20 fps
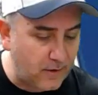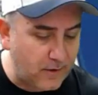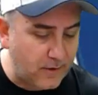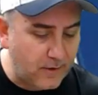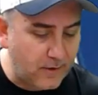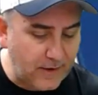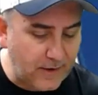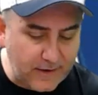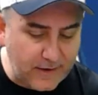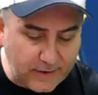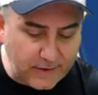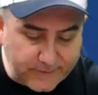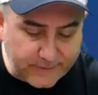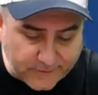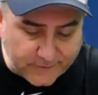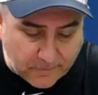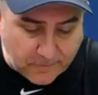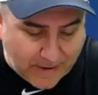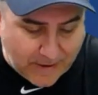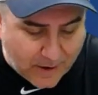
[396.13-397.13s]
And it
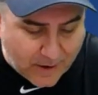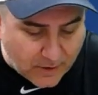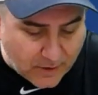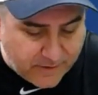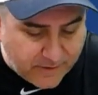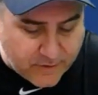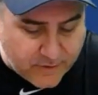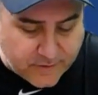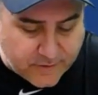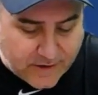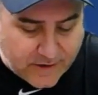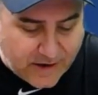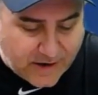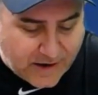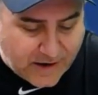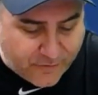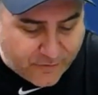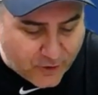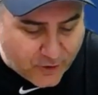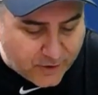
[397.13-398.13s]
doesn't matter. Even
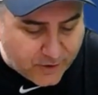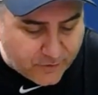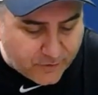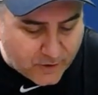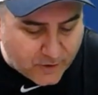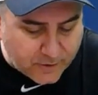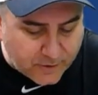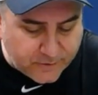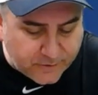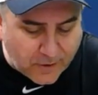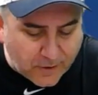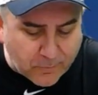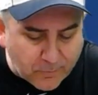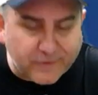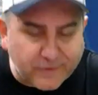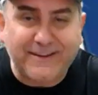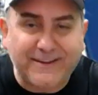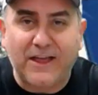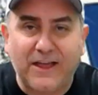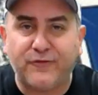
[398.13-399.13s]
at the number
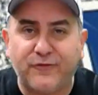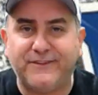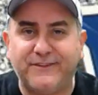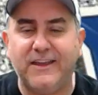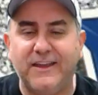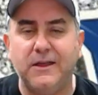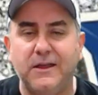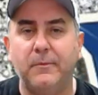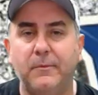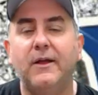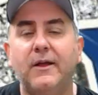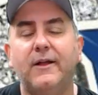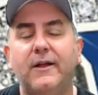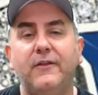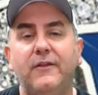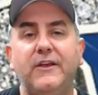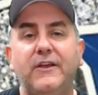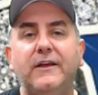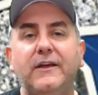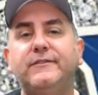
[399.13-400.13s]
10th team in
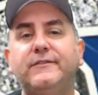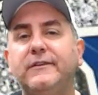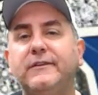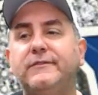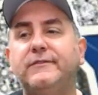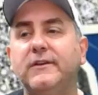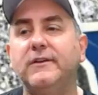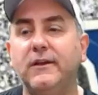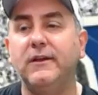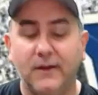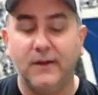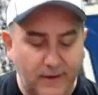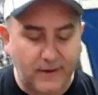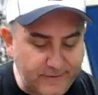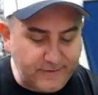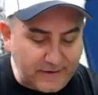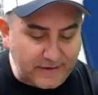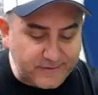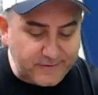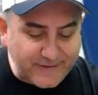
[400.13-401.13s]
the ACC is
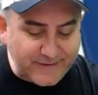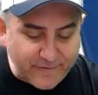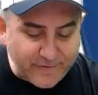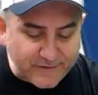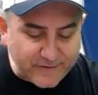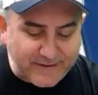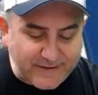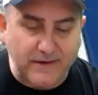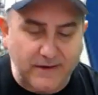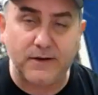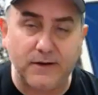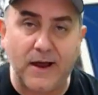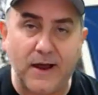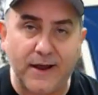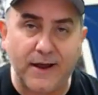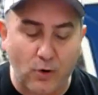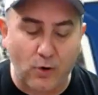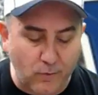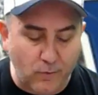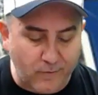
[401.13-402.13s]
at 17-9
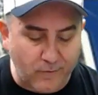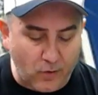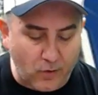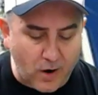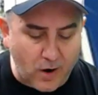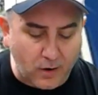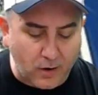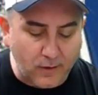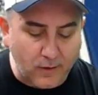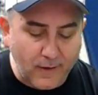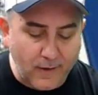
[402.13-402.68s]
overall.